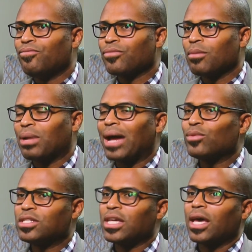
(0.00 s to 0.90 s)
But I
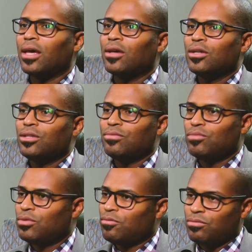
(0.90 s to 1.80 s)
would say,
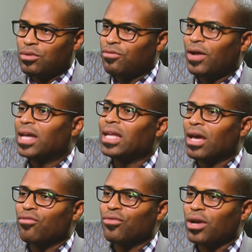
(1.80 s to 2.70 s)
find
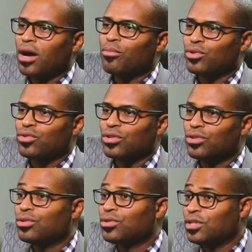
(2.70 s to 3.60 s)
every opportunity
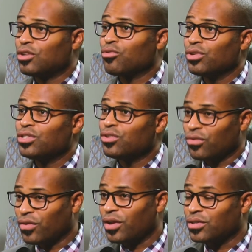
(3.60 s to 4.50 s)
to decrease your
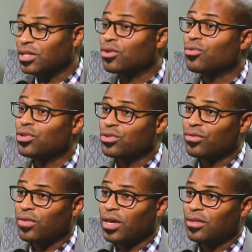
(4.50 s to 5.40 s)
fears and increase your
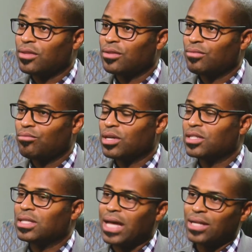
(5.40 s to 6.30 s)
faith,
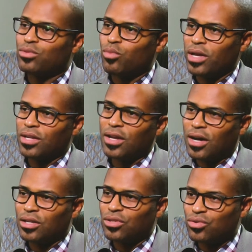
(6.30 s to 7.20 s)
because that's when
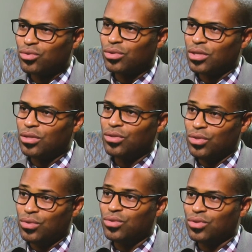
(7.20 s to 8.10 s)
God can truly
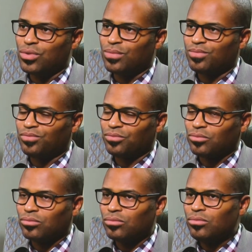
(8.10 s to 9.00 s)
use you.
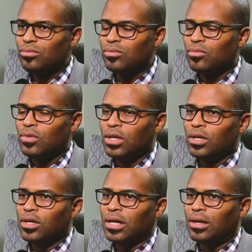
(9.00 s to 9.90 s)

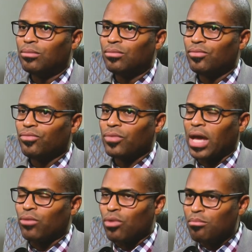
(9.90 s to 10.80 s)

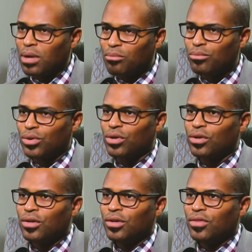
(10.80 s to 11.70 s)
And remember
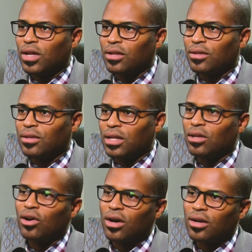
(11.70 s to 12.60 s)
that
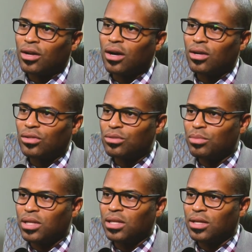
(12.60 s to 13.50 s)
God
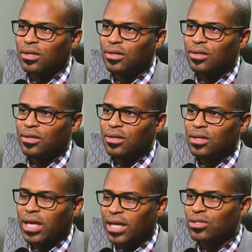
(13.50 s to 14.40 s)
ultimately
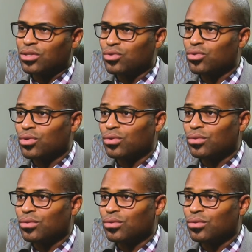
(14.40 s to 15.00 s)
gains control.